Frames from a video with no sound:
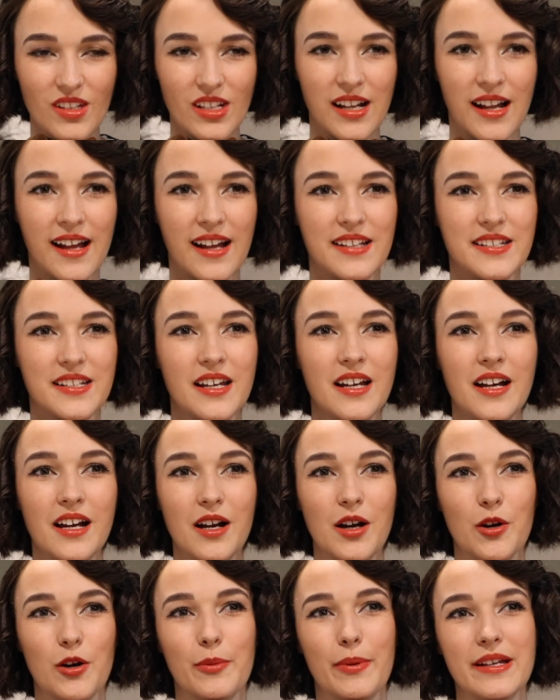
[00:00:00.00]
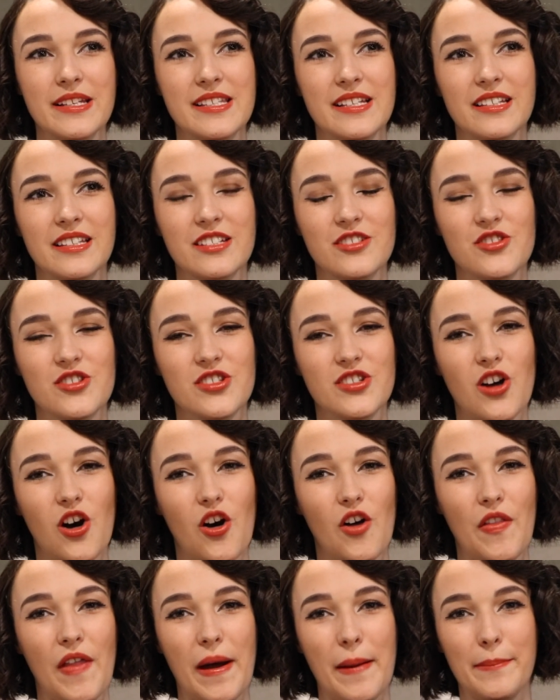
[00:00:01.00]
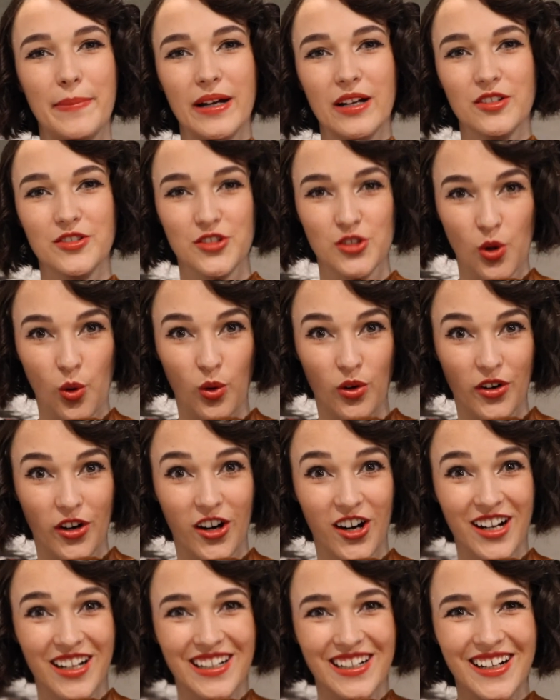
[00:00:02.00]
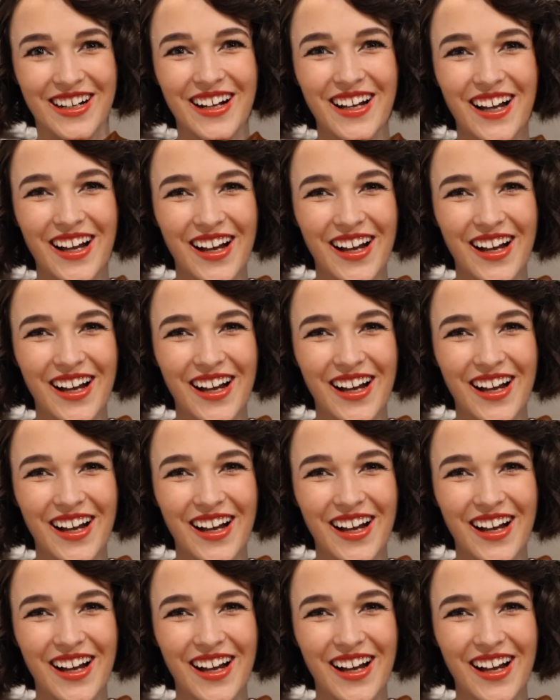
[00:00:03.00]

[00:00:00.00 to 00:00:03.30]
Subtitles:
And we basically just call that Belle's Corner.